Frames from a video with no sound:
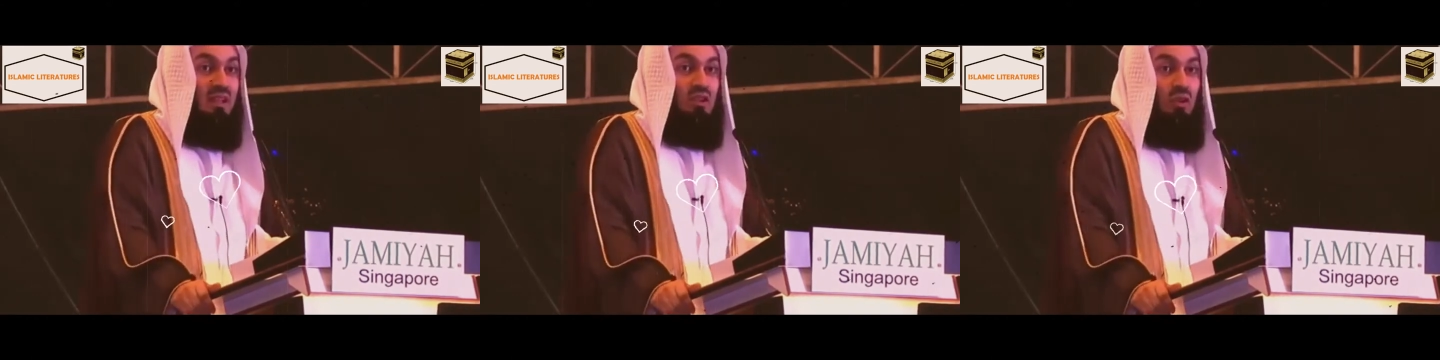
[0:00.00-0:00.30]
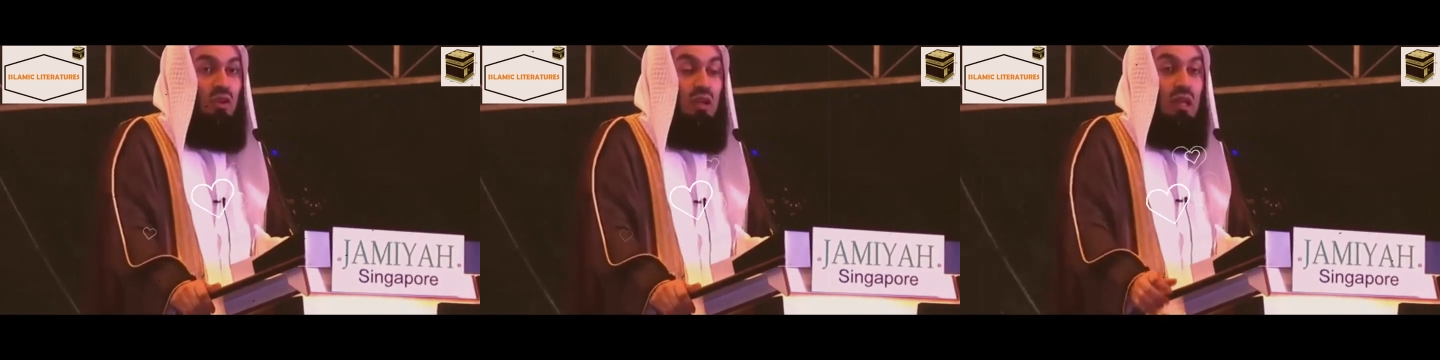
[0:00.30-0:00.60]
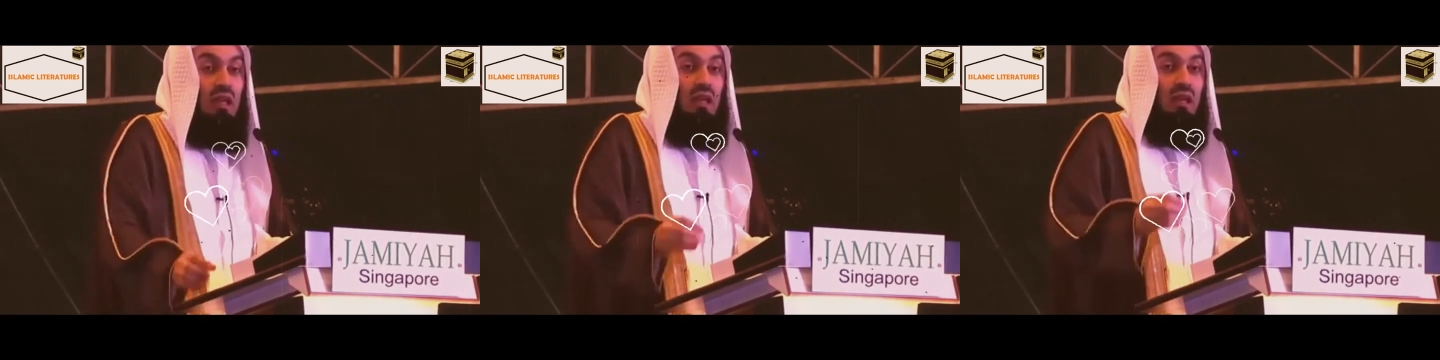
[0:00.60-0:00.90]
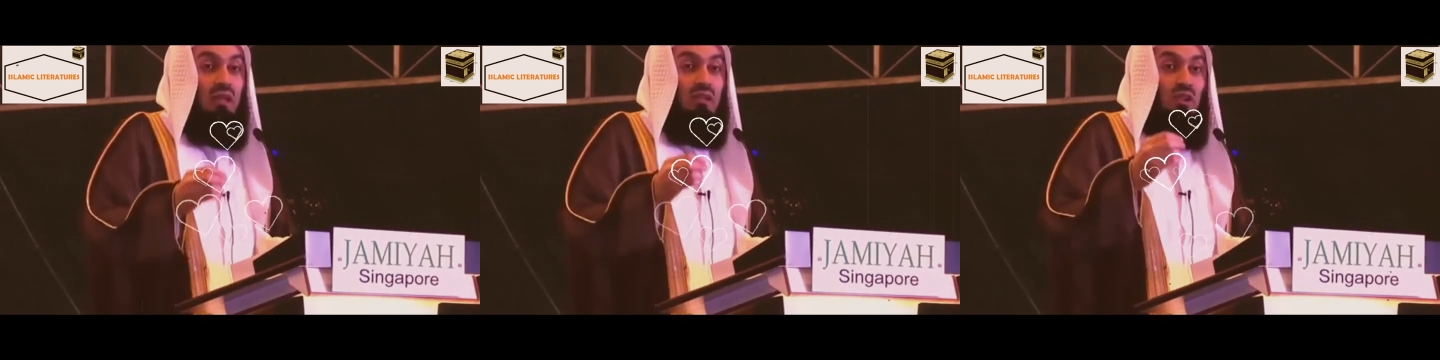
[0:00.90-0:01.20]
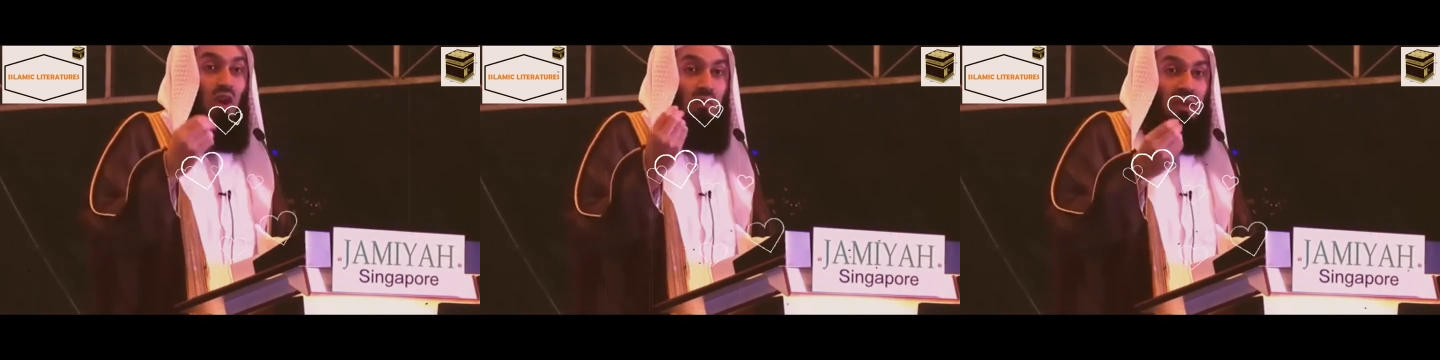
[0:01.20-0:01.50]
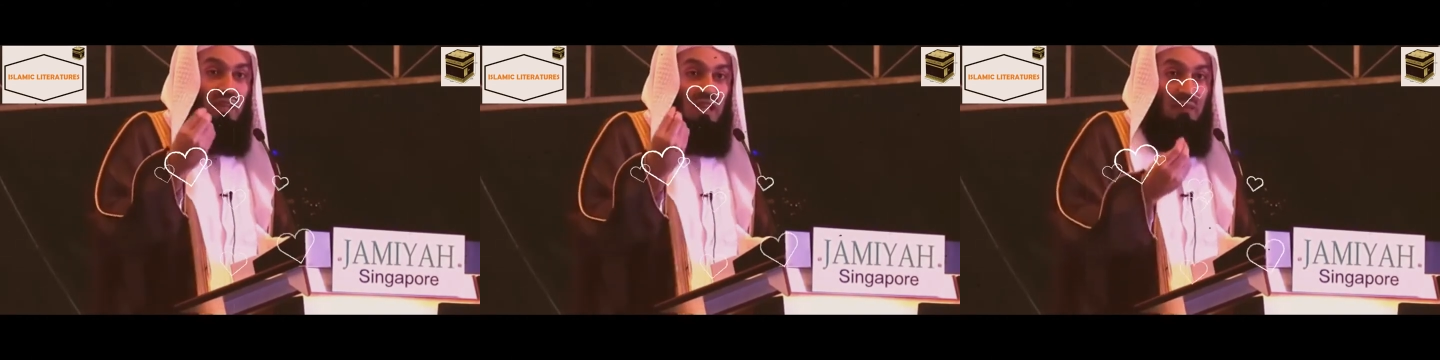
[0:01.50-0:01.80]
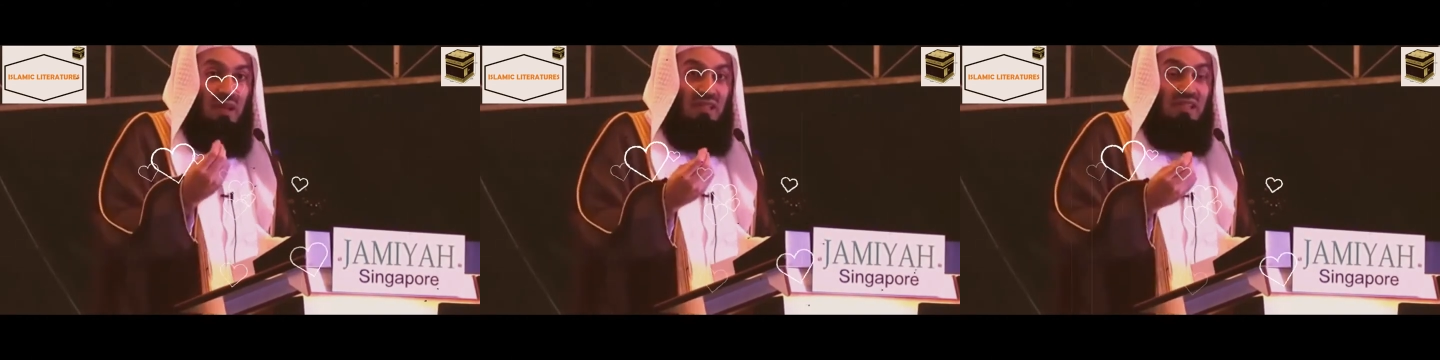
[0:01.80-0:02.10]
So, so many
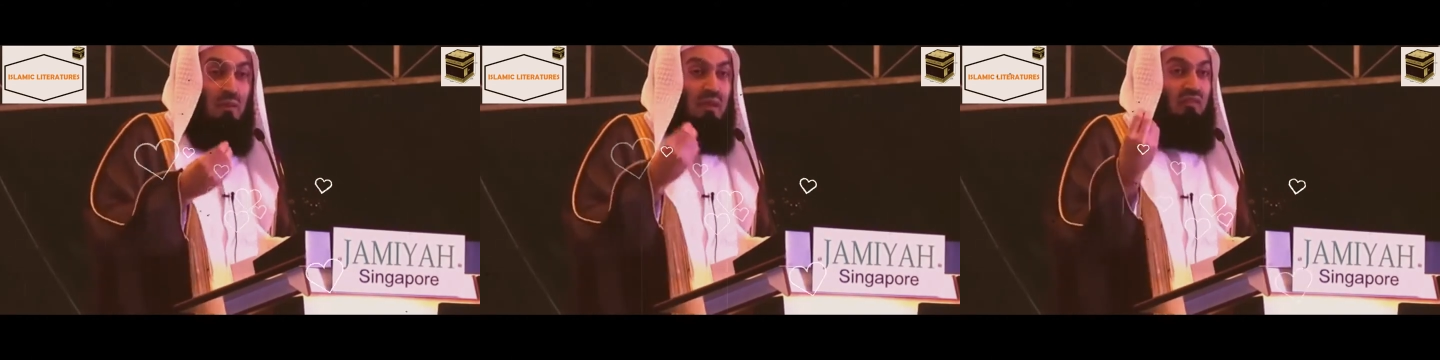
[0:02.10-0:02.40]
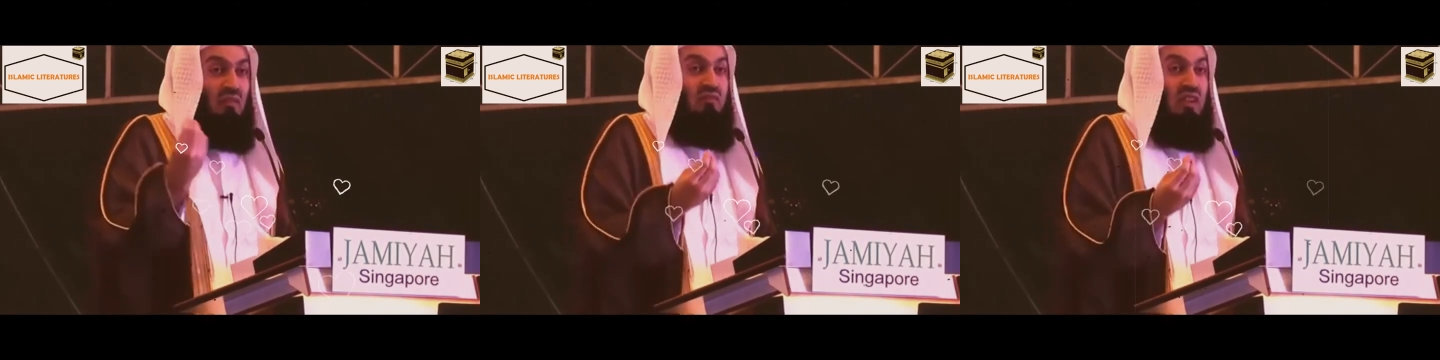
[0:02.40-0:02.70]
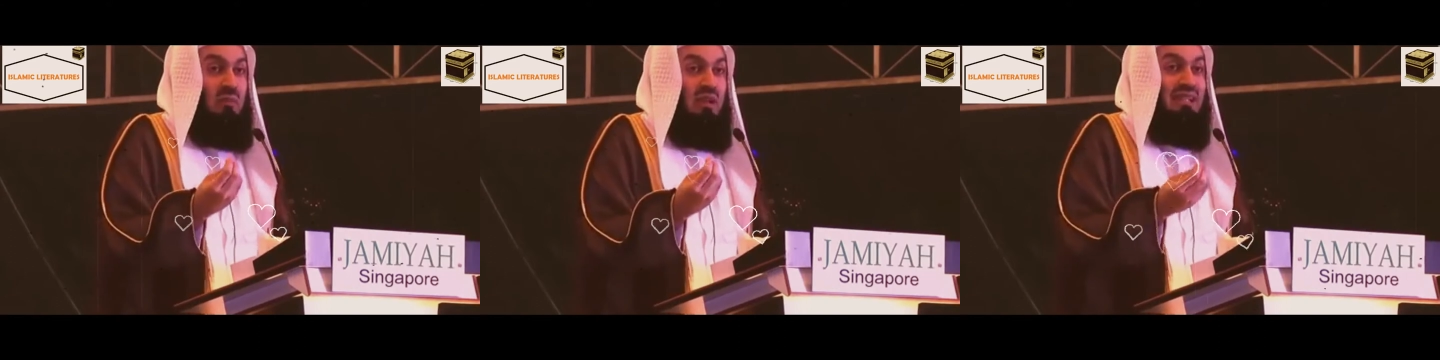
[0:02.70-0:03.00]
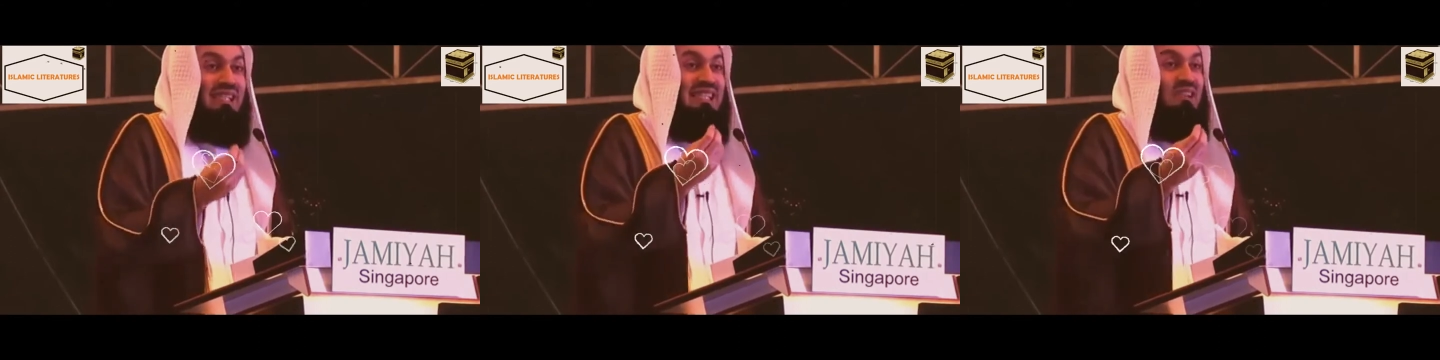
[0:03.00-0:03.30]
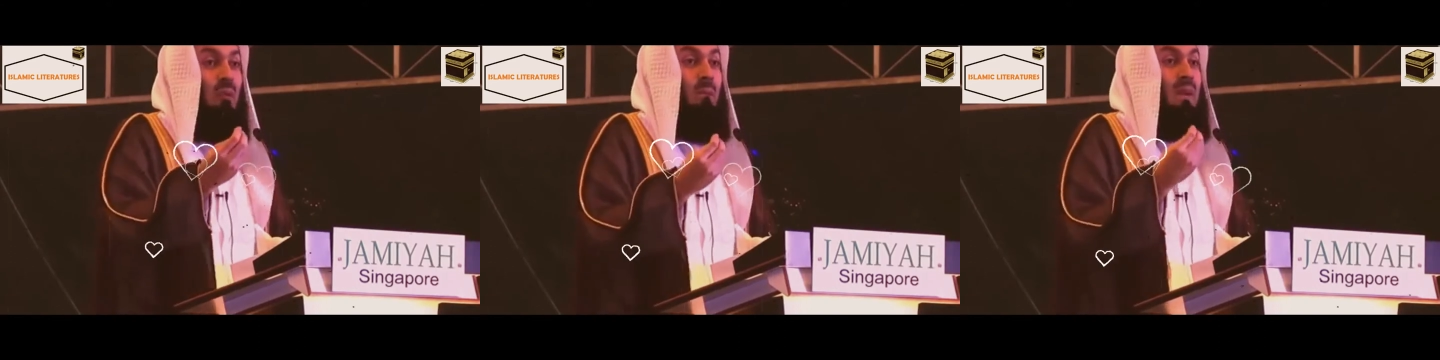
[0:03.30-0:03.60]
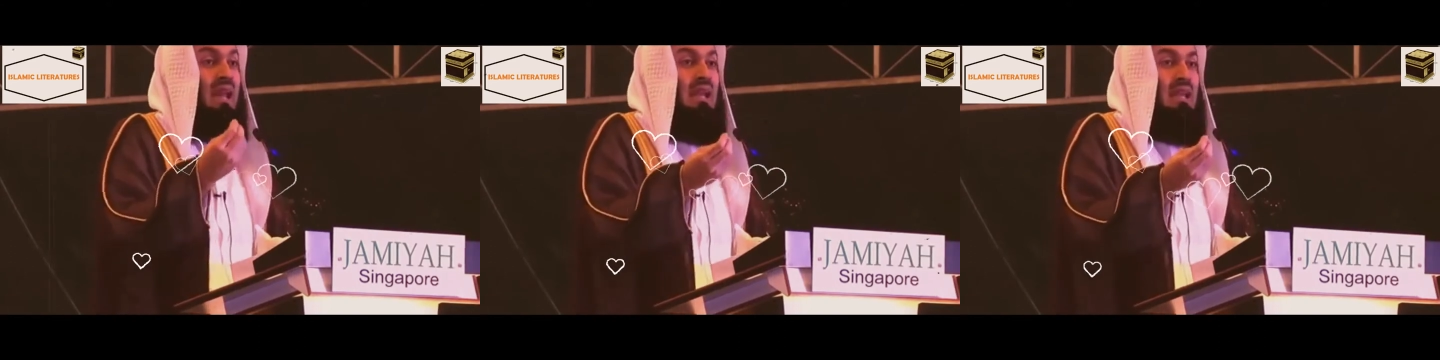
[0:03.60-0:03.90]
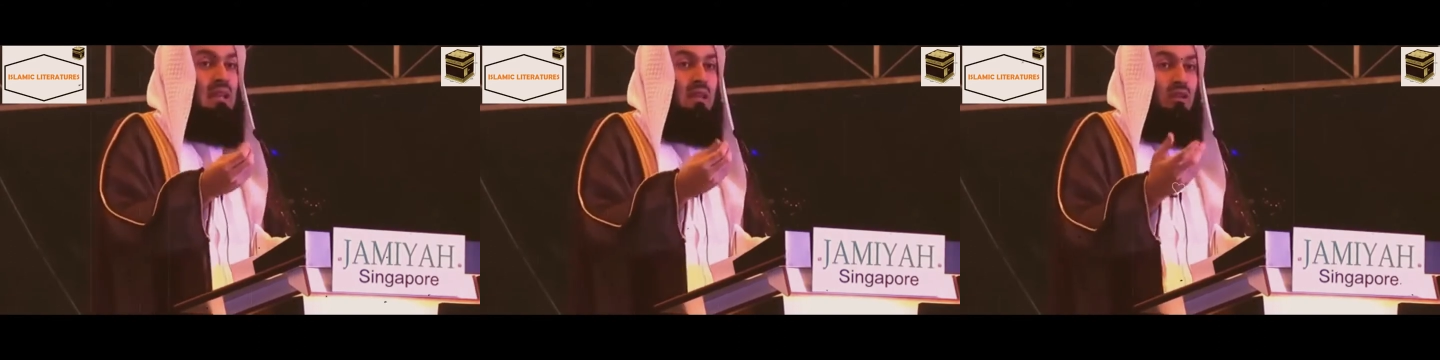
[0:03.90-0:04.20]
emails coming from females
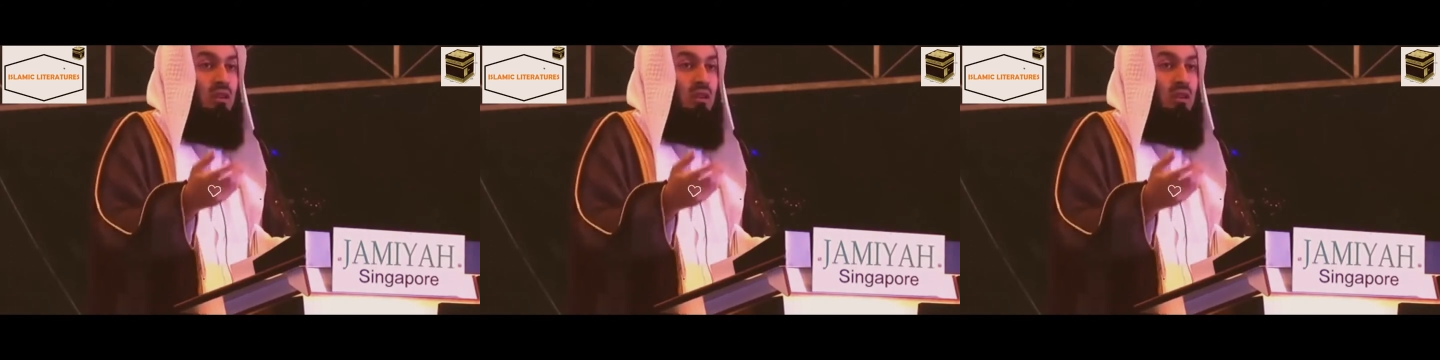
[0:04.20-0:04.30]
complaining that,